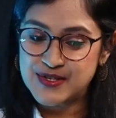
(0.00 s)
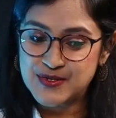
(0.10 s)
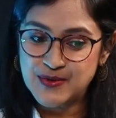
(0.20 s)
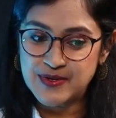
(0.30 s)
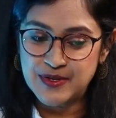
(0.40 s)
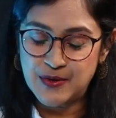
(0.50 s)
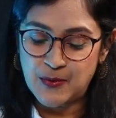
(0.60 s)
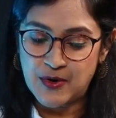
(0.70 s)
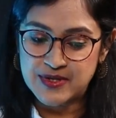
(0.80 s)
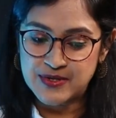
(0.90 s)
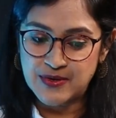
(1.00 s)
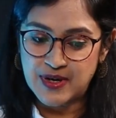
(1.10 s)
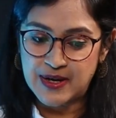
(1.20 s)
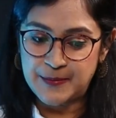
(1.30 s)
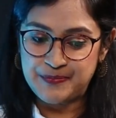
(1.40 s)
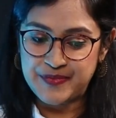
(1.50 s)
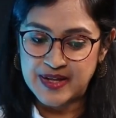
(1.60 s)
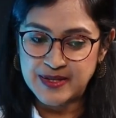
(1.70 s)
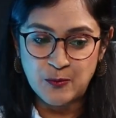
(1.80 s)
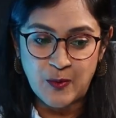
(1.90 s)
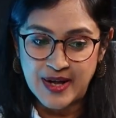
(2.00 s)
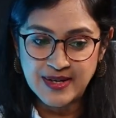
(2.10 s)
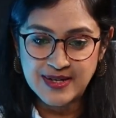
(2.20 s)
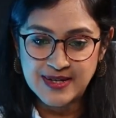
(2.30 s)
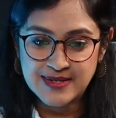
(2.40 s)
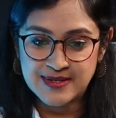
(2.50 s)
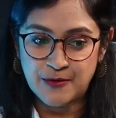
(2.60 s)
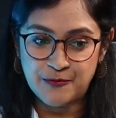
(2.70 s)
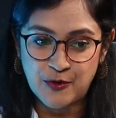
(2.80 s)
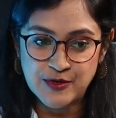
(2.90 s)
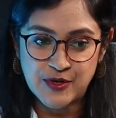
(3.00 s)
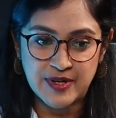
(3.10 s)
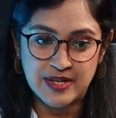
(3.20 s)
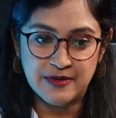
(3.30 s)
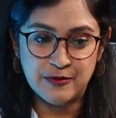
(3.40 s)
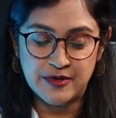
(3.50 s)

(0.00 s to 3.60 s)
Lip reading: So, you know what? So, I think one is, of course, your interview